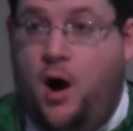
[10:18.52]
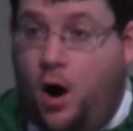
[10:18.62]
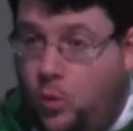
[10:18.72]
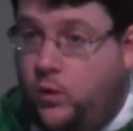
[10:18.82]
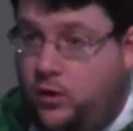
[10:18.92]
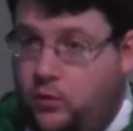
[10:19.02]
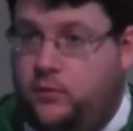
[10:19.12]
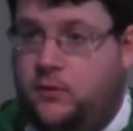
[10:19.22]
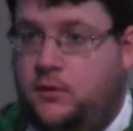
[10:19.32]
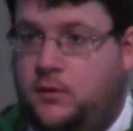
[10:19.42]
Our
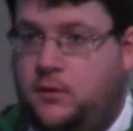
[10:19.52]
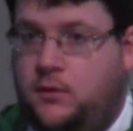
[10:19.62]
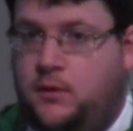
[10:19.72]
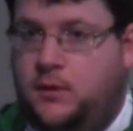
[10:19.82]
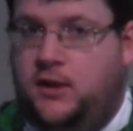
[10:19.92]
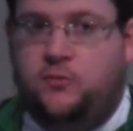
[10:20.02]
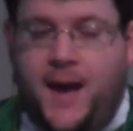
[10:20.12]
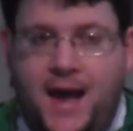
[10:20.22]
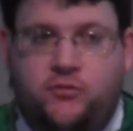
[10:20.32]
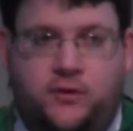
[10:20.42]
world is
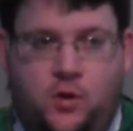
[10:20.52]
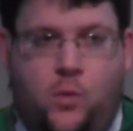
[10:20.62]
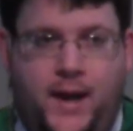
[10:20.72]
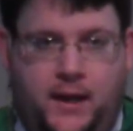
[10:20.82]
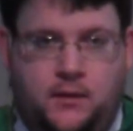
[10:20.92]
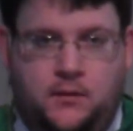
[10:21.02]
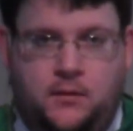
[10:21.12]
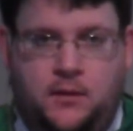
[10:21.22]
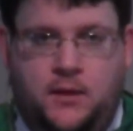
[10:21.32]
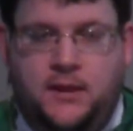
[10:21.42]
passing away.
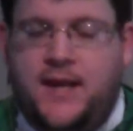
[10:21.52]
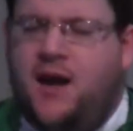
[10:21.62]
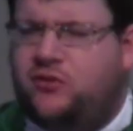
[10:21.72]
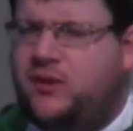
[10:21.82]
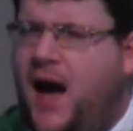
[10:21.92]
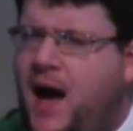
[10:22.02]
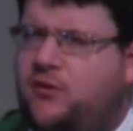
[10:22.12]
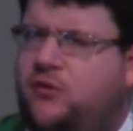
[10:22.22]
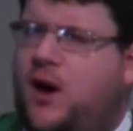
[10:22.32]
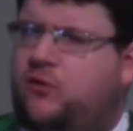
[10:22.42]
Yes,
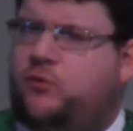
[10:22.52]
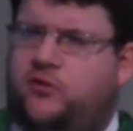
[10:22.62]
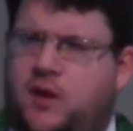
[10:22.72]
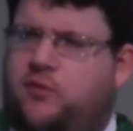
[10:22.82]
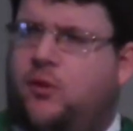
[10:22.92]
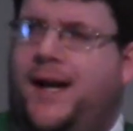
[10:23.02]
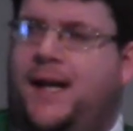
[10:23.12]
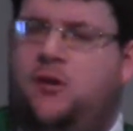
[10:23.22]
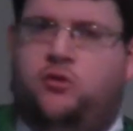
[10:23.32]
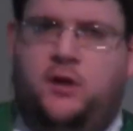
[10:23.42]
God desires for us to have
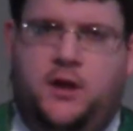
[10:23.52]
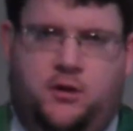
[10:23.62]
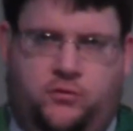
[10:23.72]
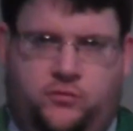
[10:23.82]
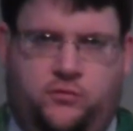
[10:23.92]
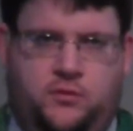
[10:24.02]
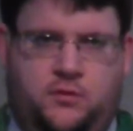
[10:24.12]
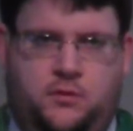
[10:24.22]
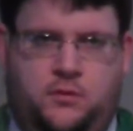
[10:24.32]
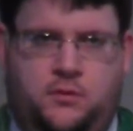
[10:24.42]
great engineers
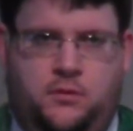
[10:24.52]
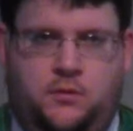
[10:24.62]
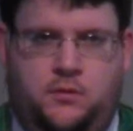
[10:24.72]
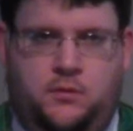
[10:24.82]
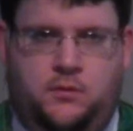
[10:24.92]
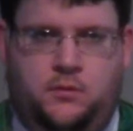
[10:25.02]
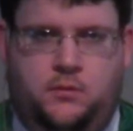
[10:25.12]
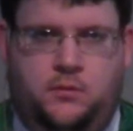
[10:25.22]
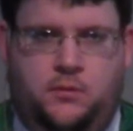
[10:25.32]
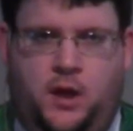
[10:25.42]

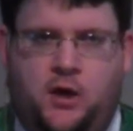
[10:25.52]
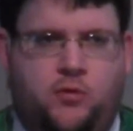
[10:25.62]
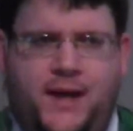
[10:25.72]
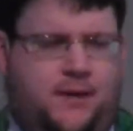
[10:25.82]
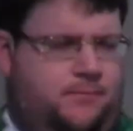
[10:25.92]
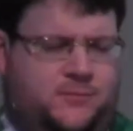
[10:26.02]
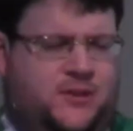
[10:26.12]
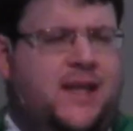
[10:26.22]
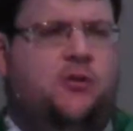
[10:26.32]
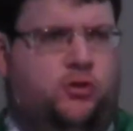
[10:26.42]
and great
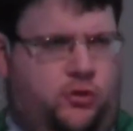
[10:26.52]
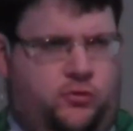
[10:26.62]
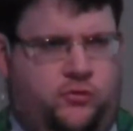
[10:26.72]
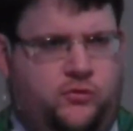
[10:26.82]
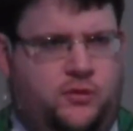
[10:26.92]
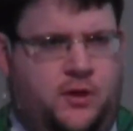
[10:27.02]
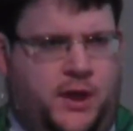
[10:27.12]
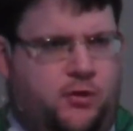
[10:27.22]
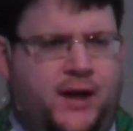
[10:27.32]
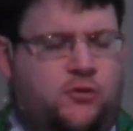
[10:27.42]
teachers
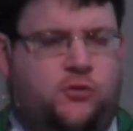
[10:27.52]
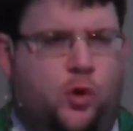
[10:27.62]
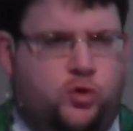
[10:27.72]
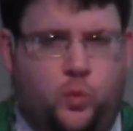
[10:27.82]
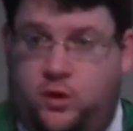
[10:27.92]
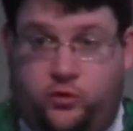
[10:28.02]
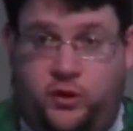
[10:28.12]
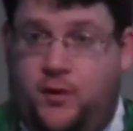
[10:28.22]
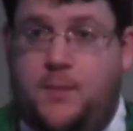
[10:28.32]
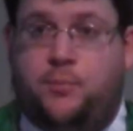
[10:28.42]
and great social workers
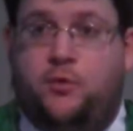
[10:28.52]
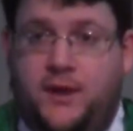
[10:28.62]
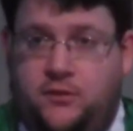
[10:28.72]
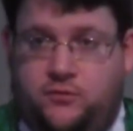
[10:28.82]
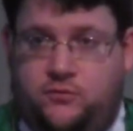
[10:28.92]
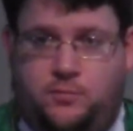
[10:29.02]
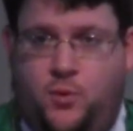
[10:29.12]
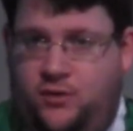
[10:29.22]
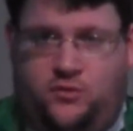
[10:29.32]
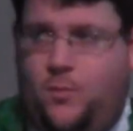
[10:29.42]
and great priests, to
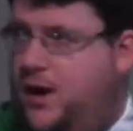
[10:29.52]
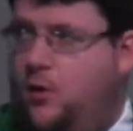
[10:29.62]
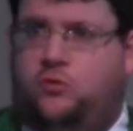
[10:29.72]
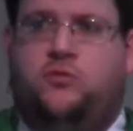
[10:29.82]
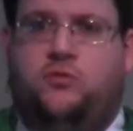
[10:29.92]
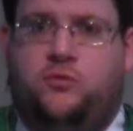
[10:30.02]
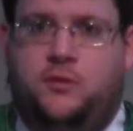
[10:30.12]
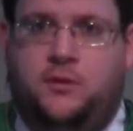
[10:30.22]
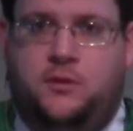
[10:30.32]
point someone else.